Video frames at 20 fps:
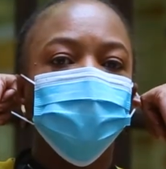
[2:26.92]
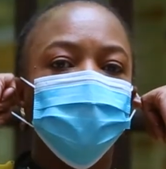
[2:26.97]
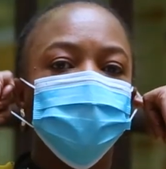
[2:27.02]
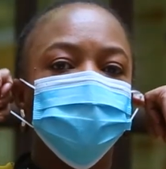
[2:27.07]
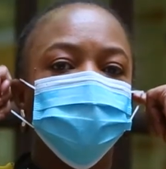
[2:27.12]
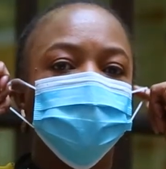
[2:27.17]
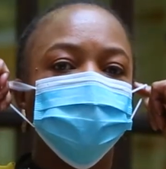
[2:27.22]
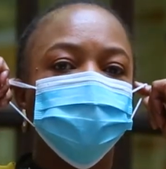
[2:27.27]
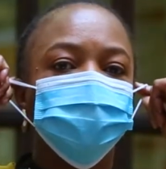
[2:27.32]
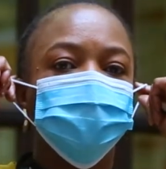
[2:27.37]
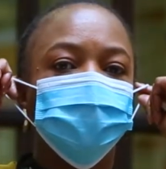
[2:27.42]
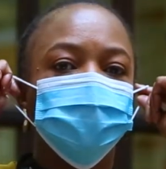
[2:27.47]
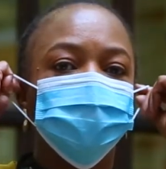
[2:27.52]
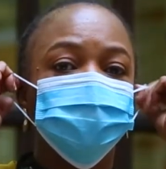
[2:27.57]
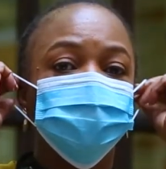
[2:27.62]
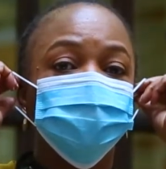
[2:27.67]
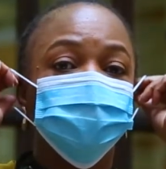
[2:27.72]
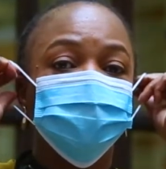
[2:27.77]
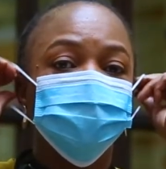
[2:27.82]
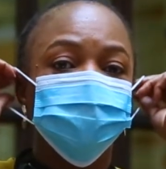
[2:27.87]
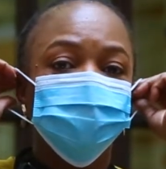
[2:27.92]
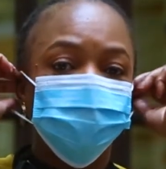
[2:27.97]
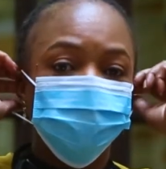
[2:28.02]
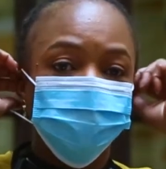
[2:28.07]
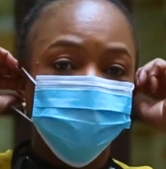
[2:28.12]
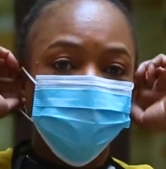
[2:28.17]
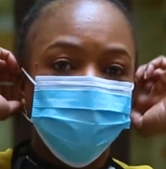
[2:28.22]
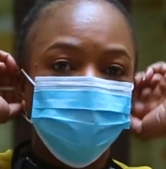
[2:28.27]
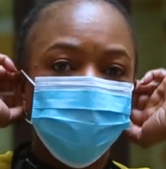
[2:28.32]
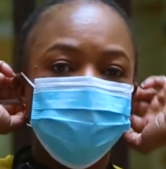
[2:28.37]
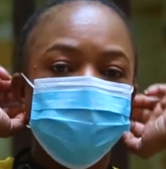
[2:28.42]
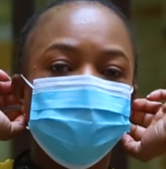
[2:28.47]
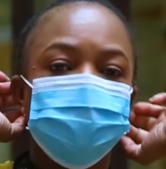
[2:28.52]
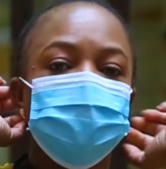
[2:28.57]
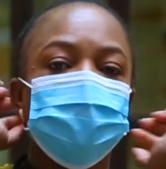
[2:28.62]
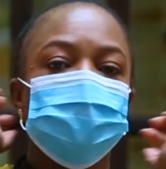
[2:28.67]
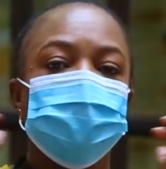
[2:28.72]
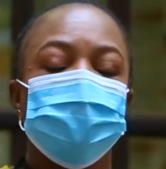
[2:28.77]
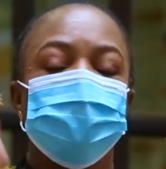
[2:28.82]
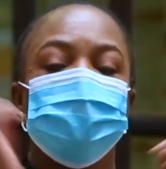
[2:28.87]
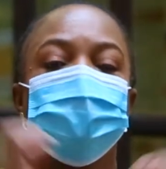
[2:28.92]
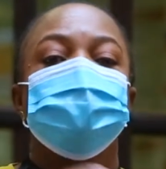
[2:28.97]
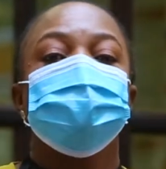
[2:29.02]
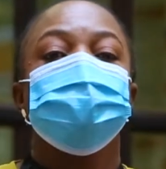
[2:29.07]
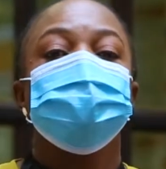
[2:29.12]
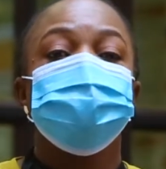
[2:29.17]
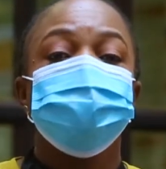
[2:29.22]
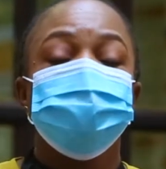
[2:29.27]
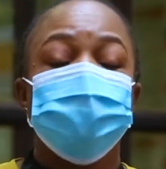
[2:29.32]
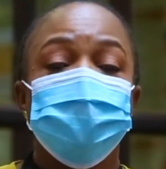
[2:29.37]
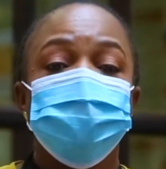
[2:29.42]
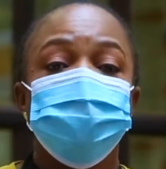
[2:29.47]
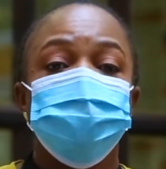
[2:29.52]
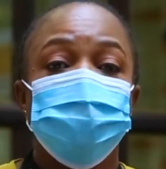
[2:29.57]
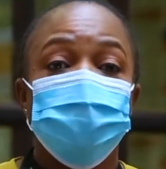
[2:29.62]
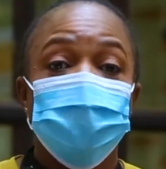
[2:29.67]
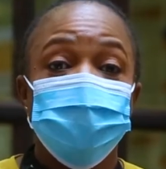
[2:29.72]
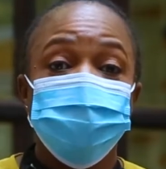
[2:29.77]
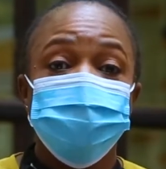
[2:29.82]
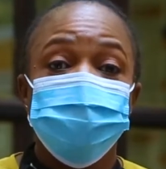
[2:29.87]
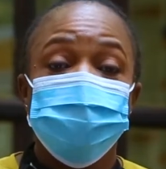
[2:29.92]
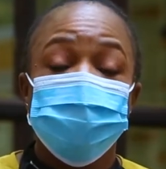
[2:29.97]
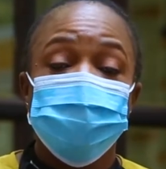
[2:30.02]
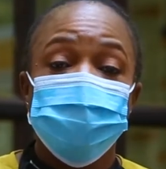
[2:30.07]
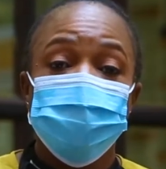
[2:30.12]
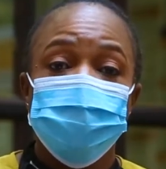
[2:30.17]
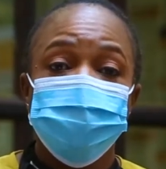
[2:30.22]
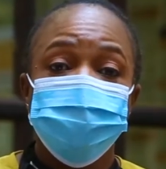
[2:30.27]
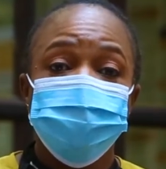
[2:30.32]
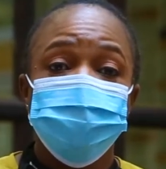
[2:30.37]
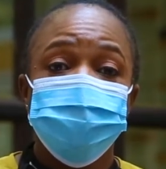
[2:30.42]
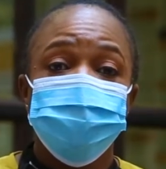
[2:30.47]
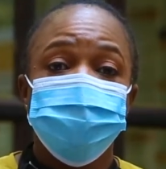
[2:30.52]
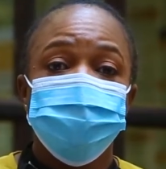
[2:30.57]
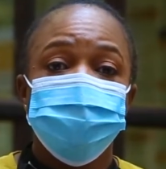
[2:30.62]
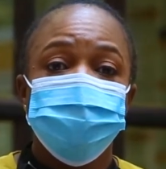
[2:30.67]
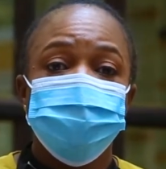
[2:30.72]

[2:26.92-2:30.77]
make sure that you first wash your hands